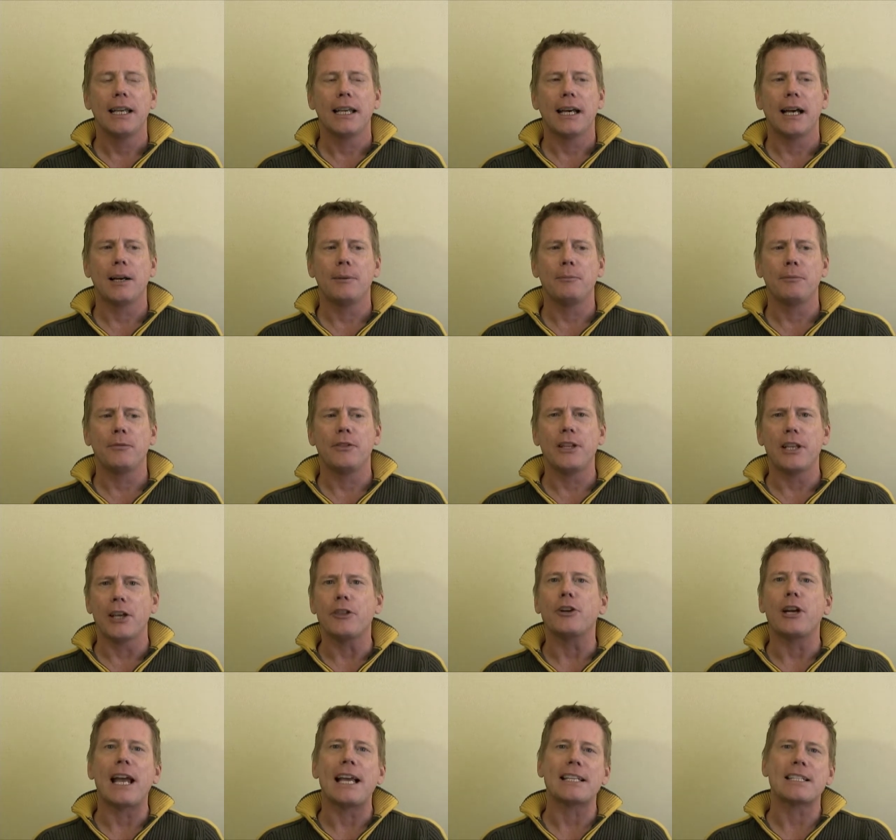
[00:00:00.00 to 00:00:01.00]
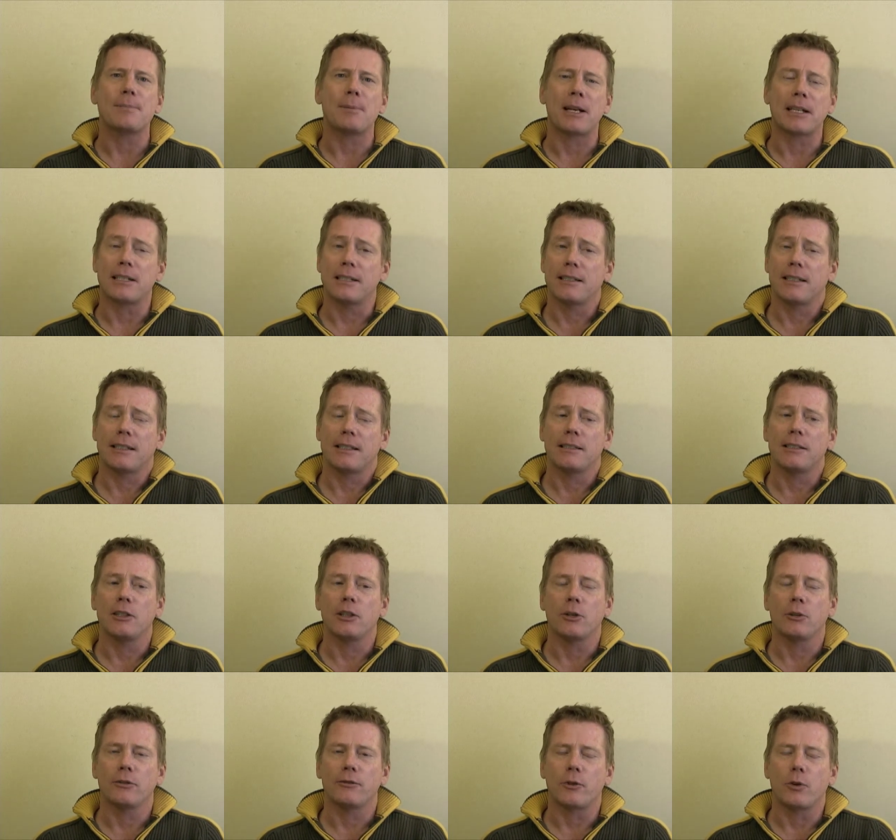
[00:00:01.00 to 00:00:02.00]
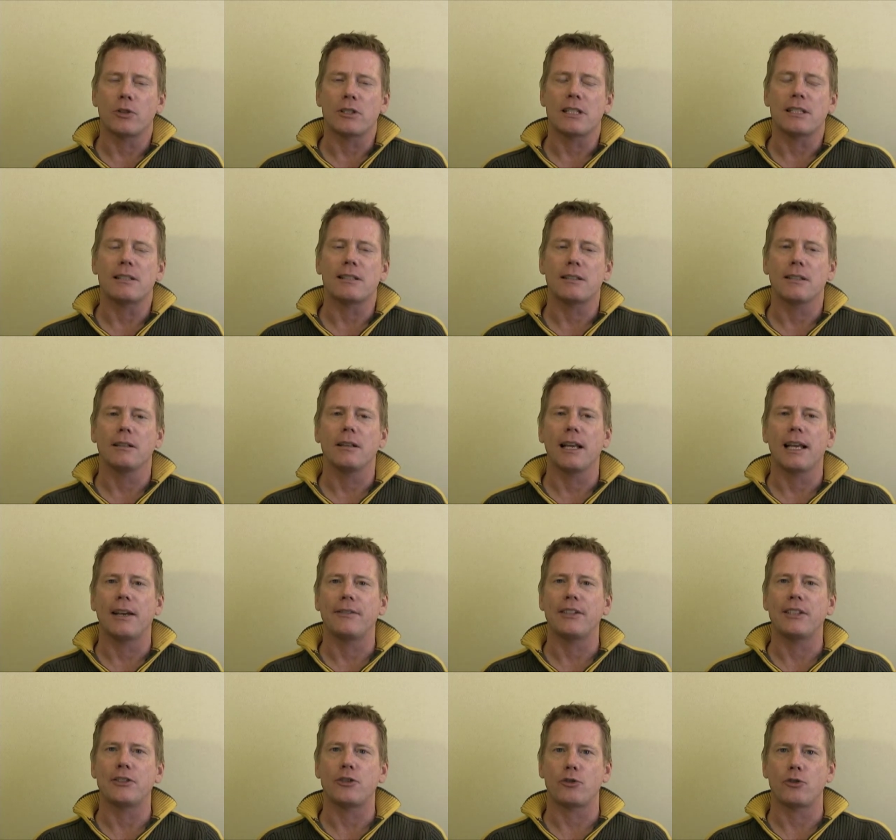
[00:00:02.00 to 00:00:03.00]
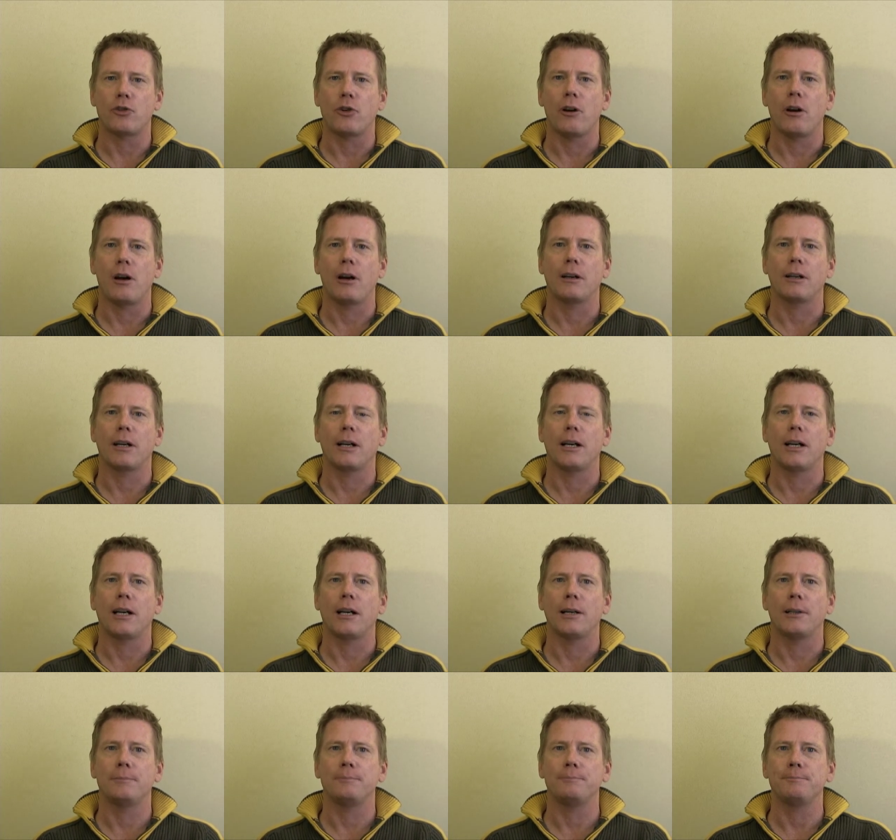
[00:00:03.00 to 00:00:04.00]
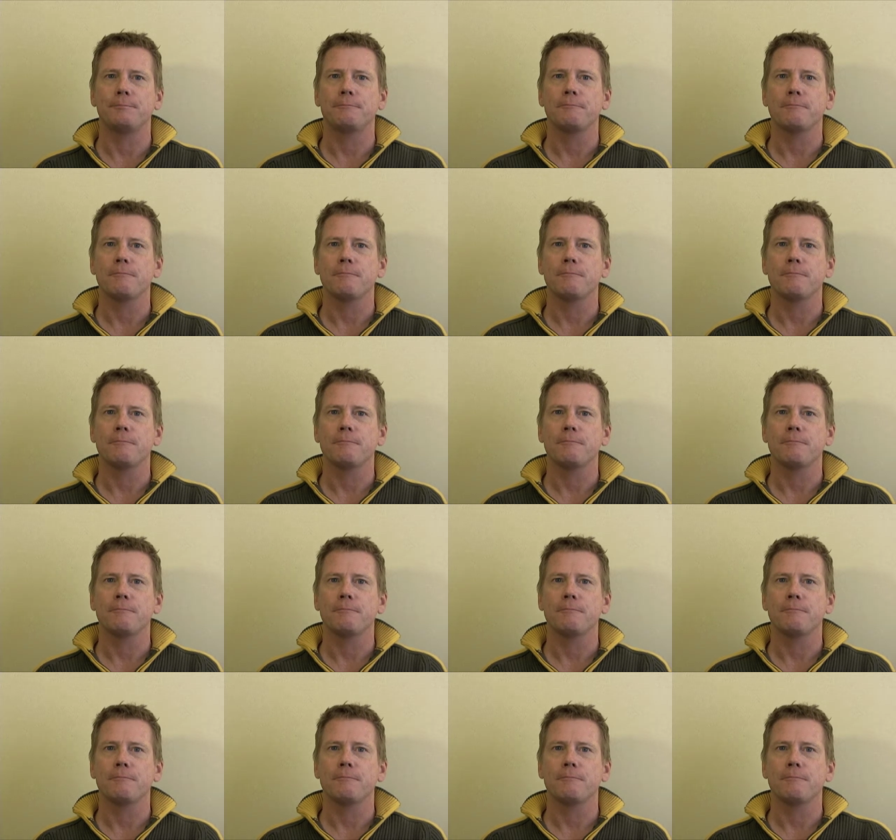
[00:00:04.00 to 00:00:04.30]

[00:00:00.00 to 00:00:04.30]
The other aspect, you know, of course, is still having a strong